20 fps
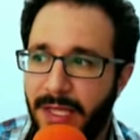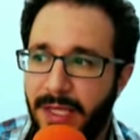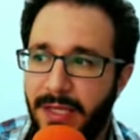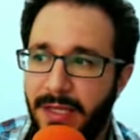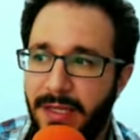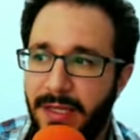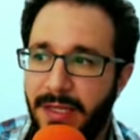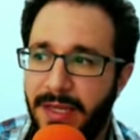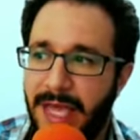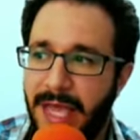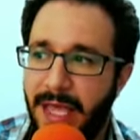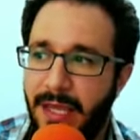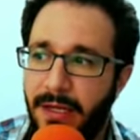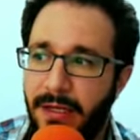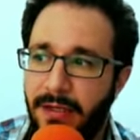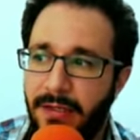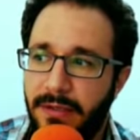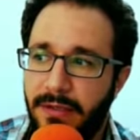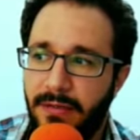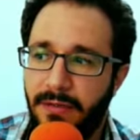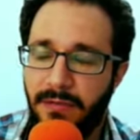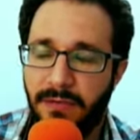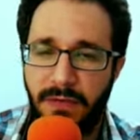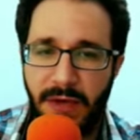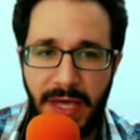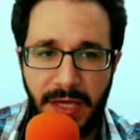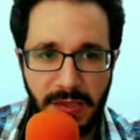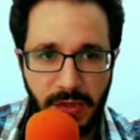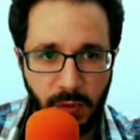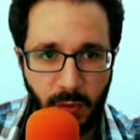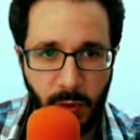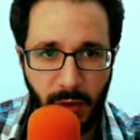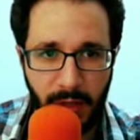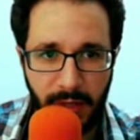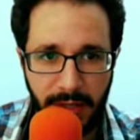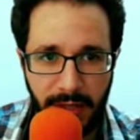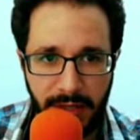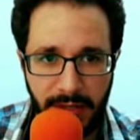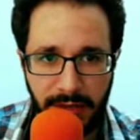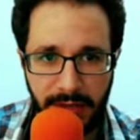Then phase
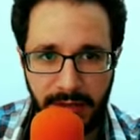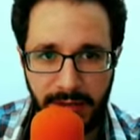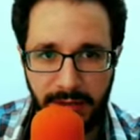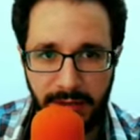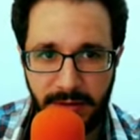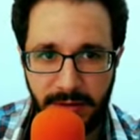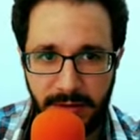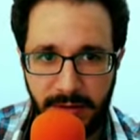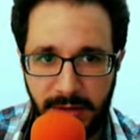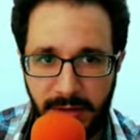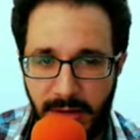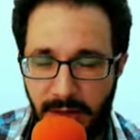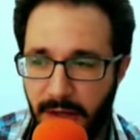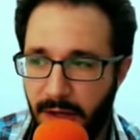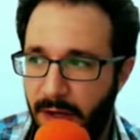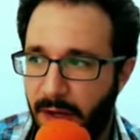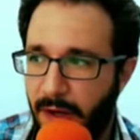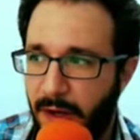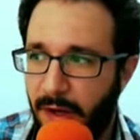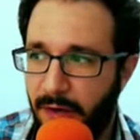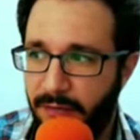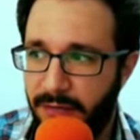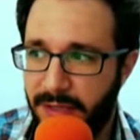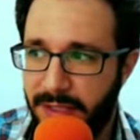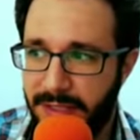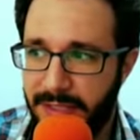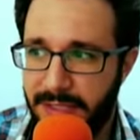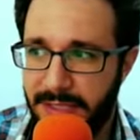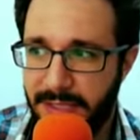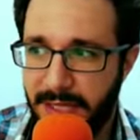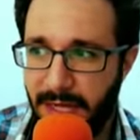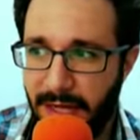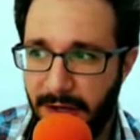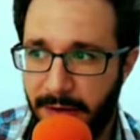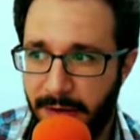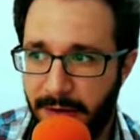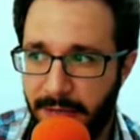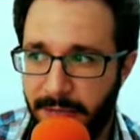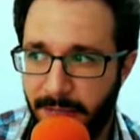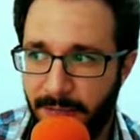one of the
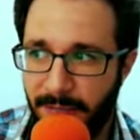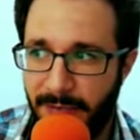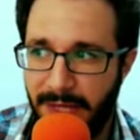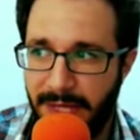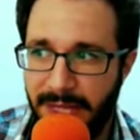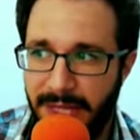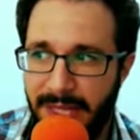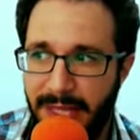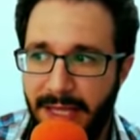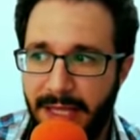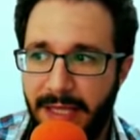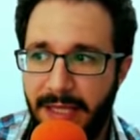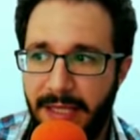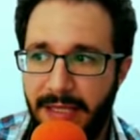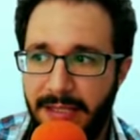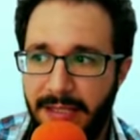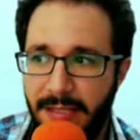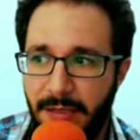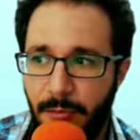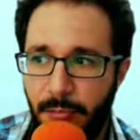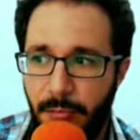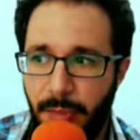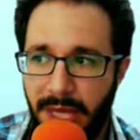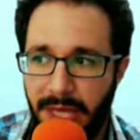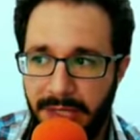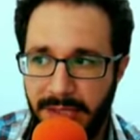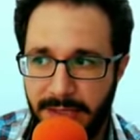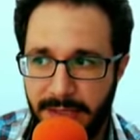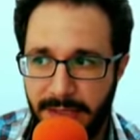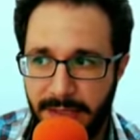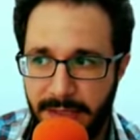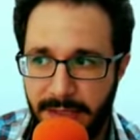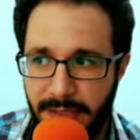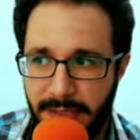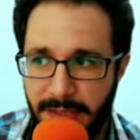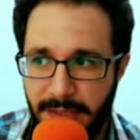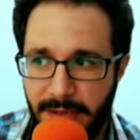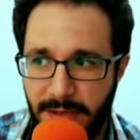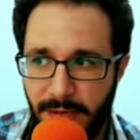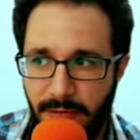desire is the
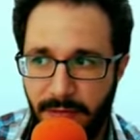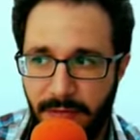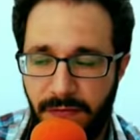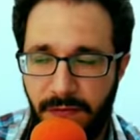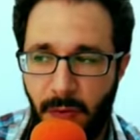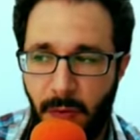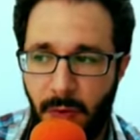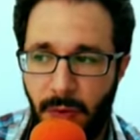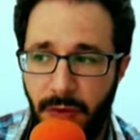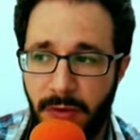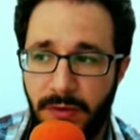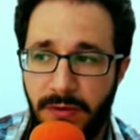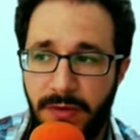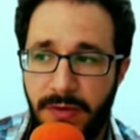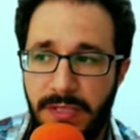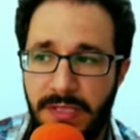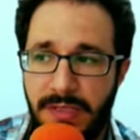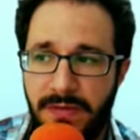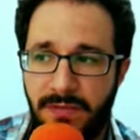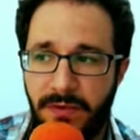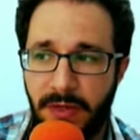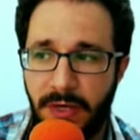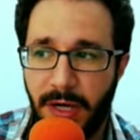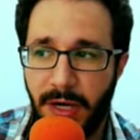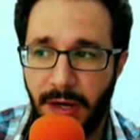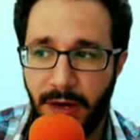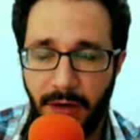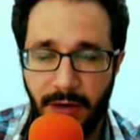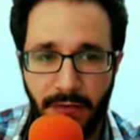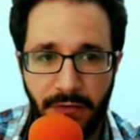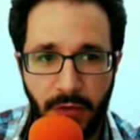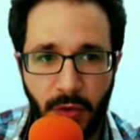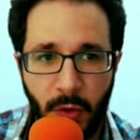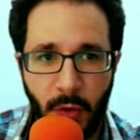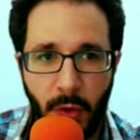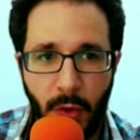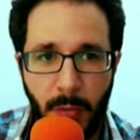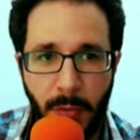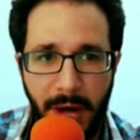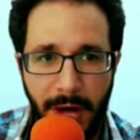basis for the Sfira of
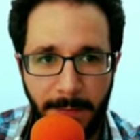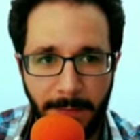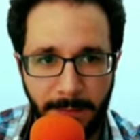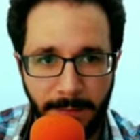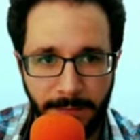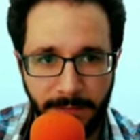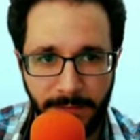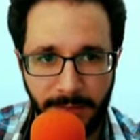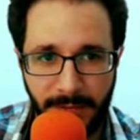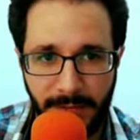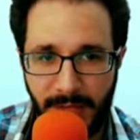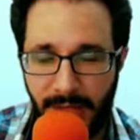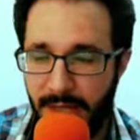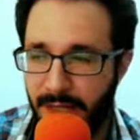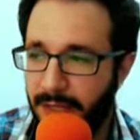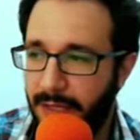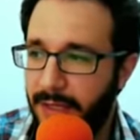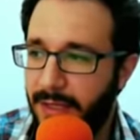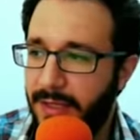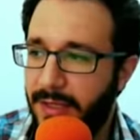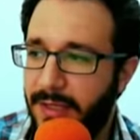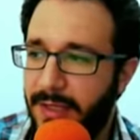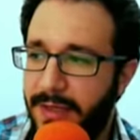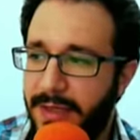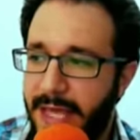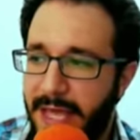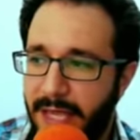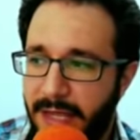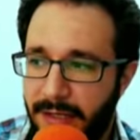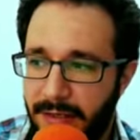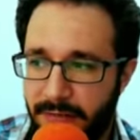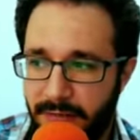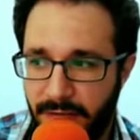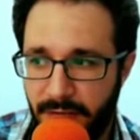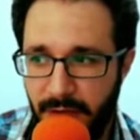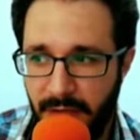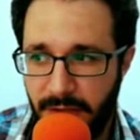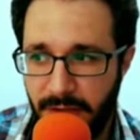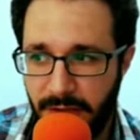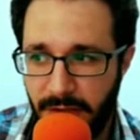Chokhmah. Then
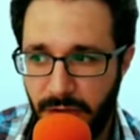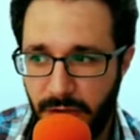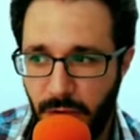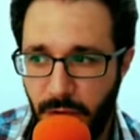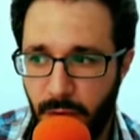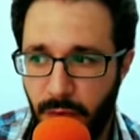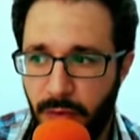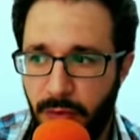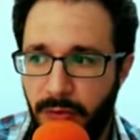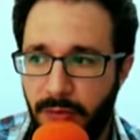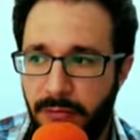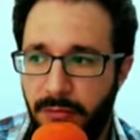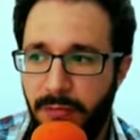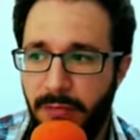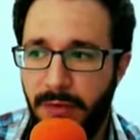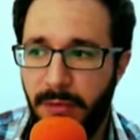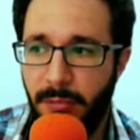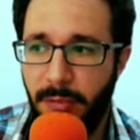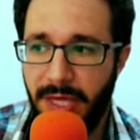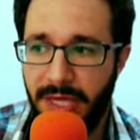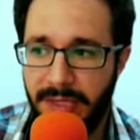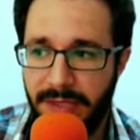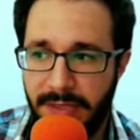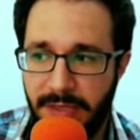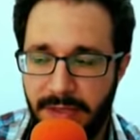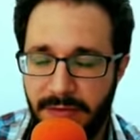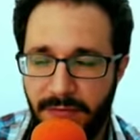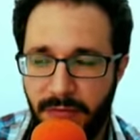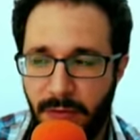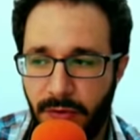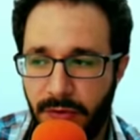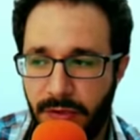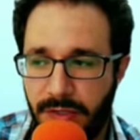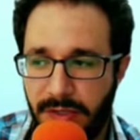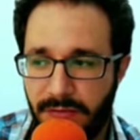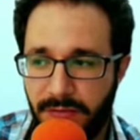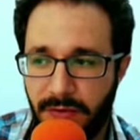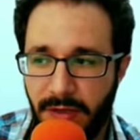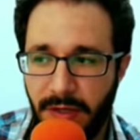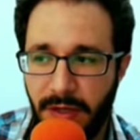phase 2, the basis for the
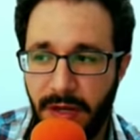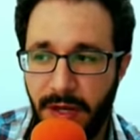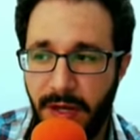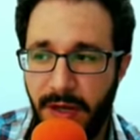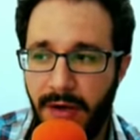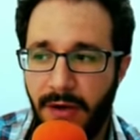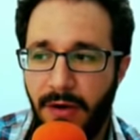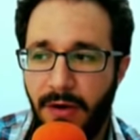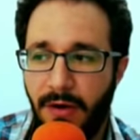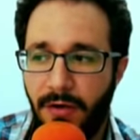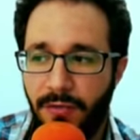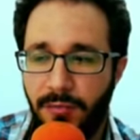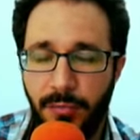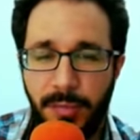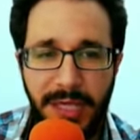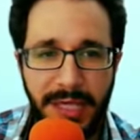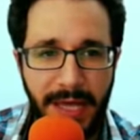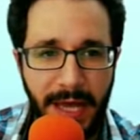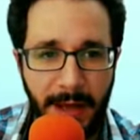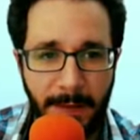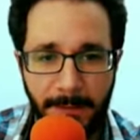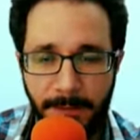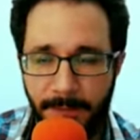Sfira of Bina.